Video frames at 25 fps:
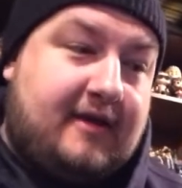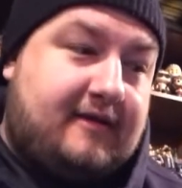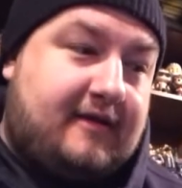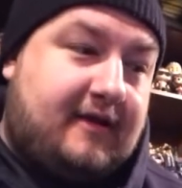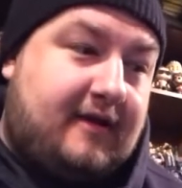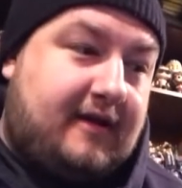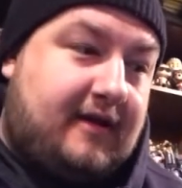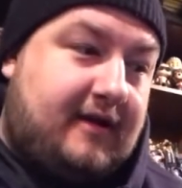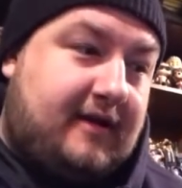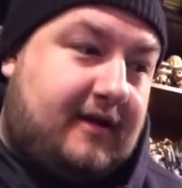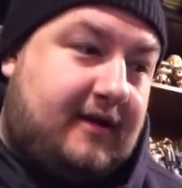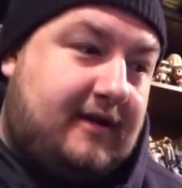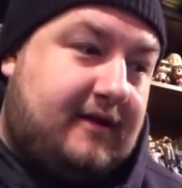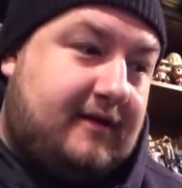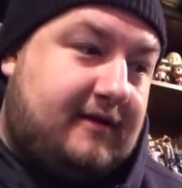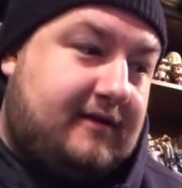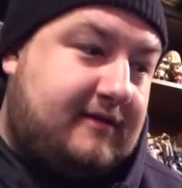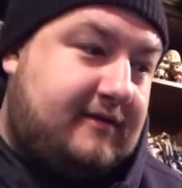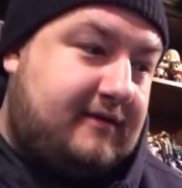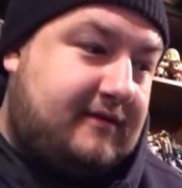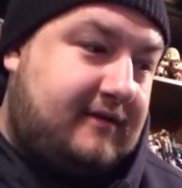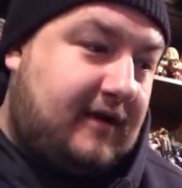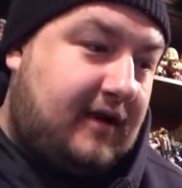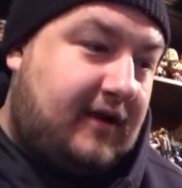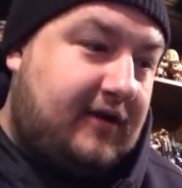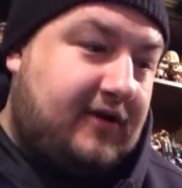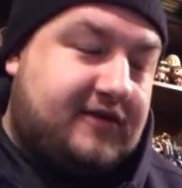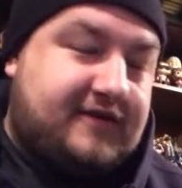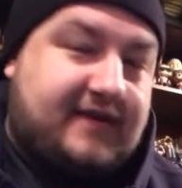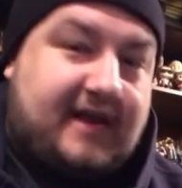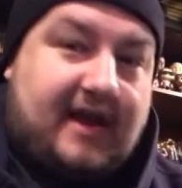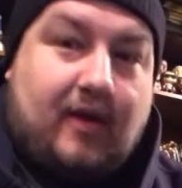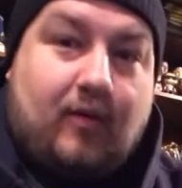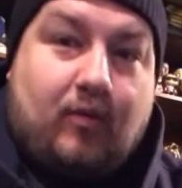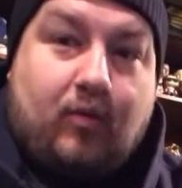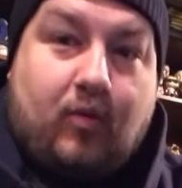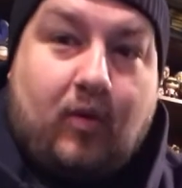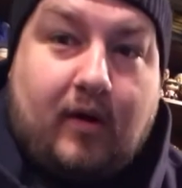to
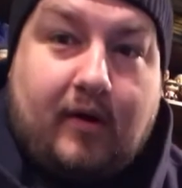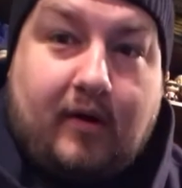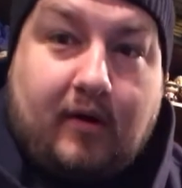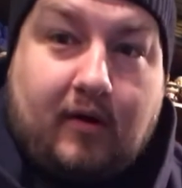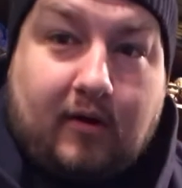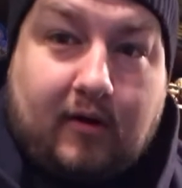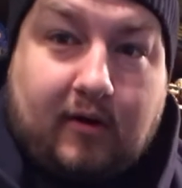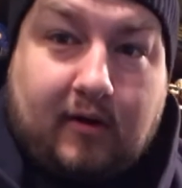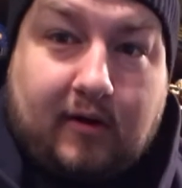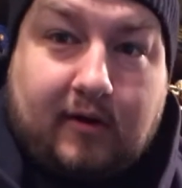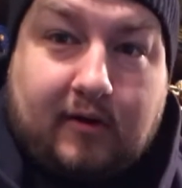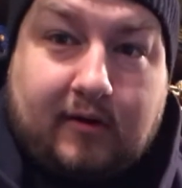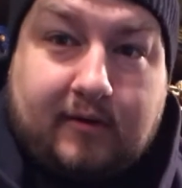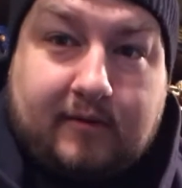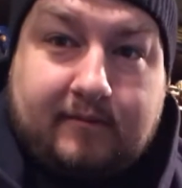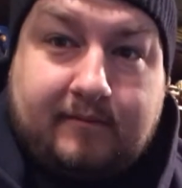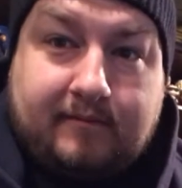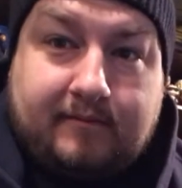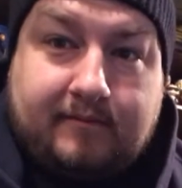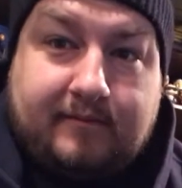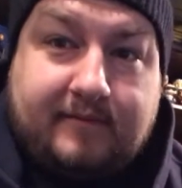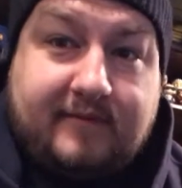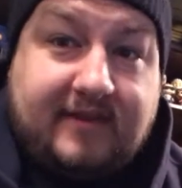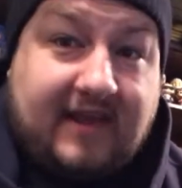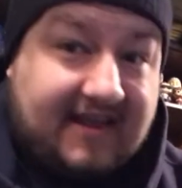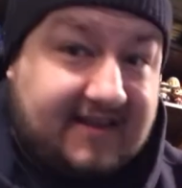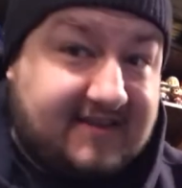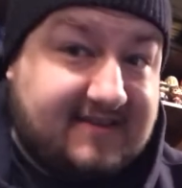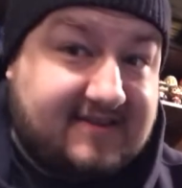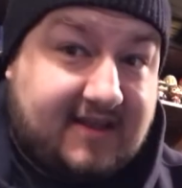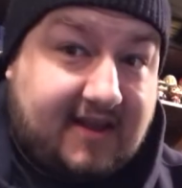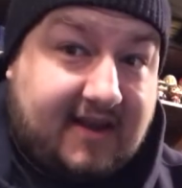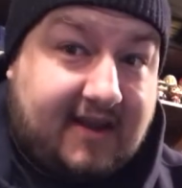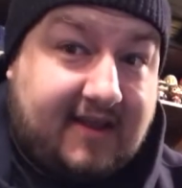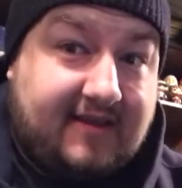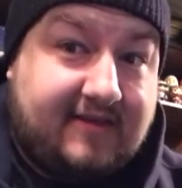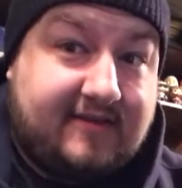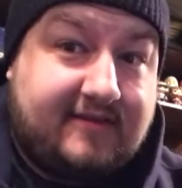understand what our
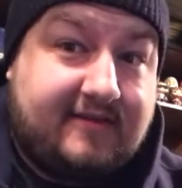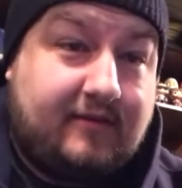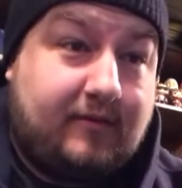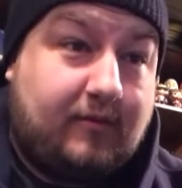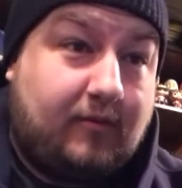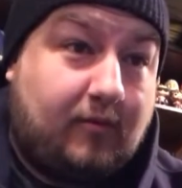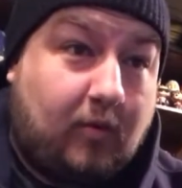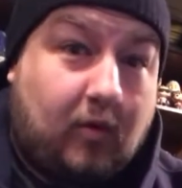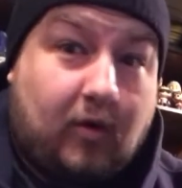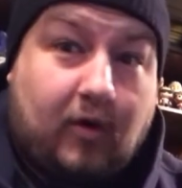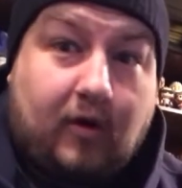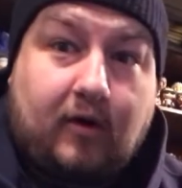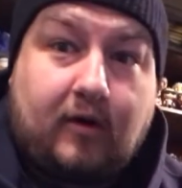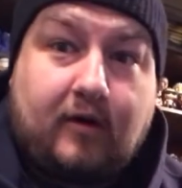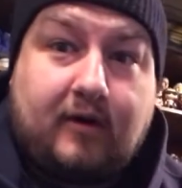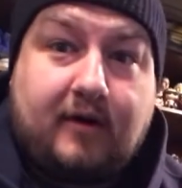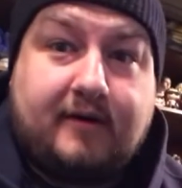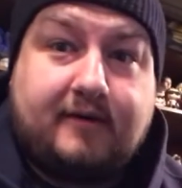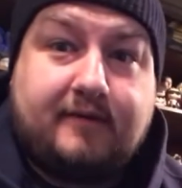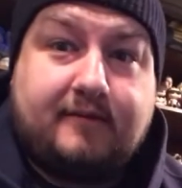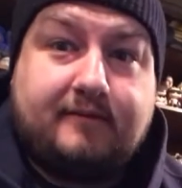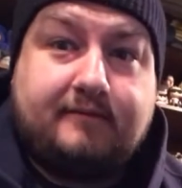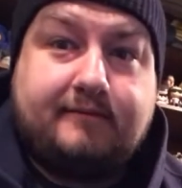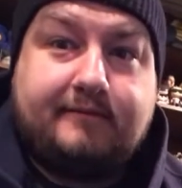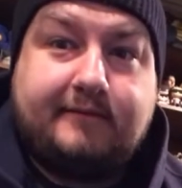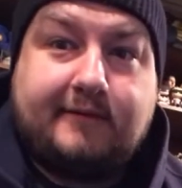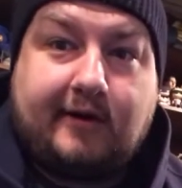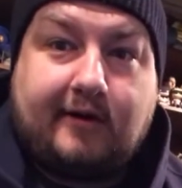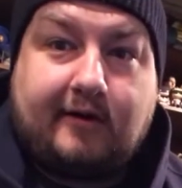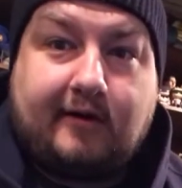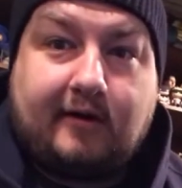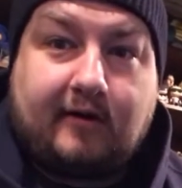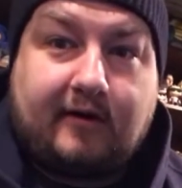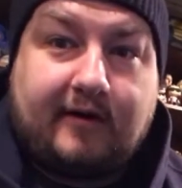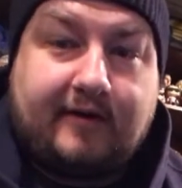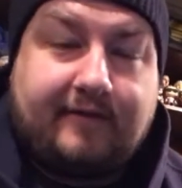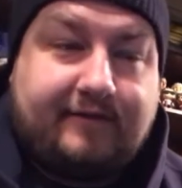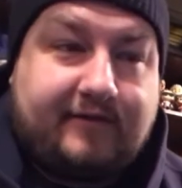destinies were and
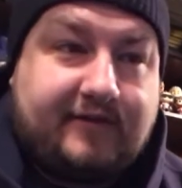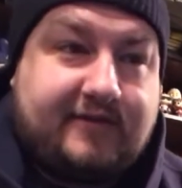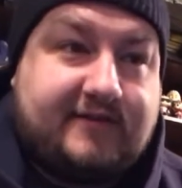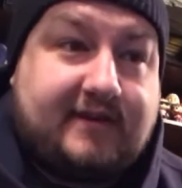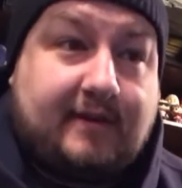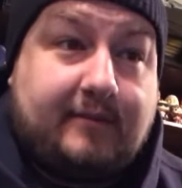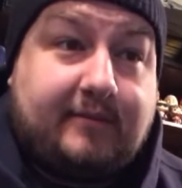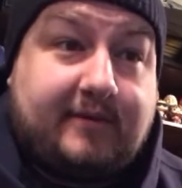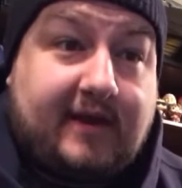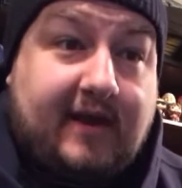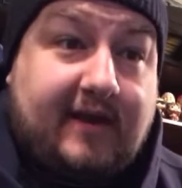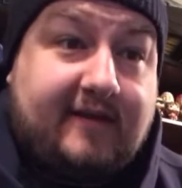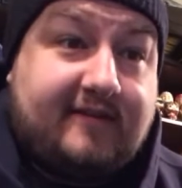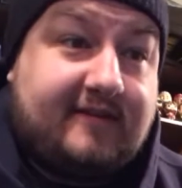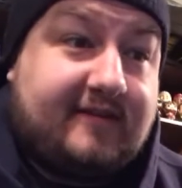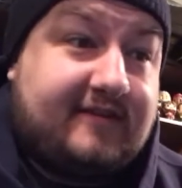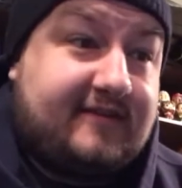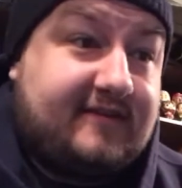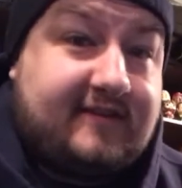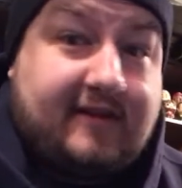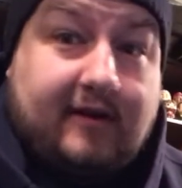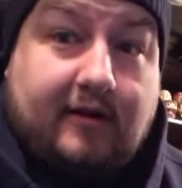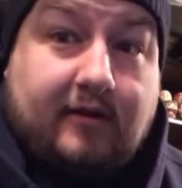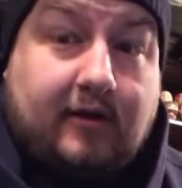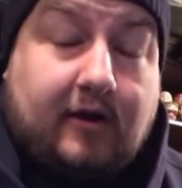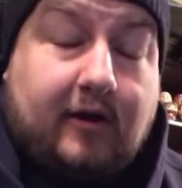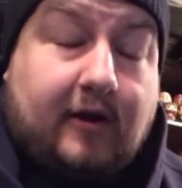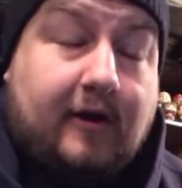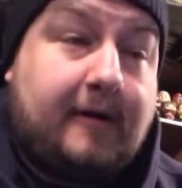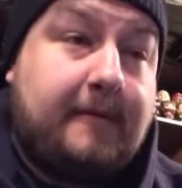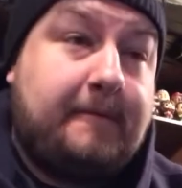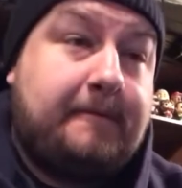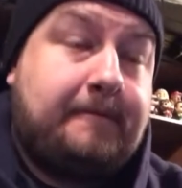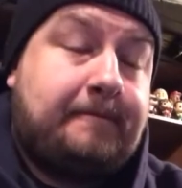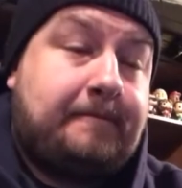are, and for some cases still are.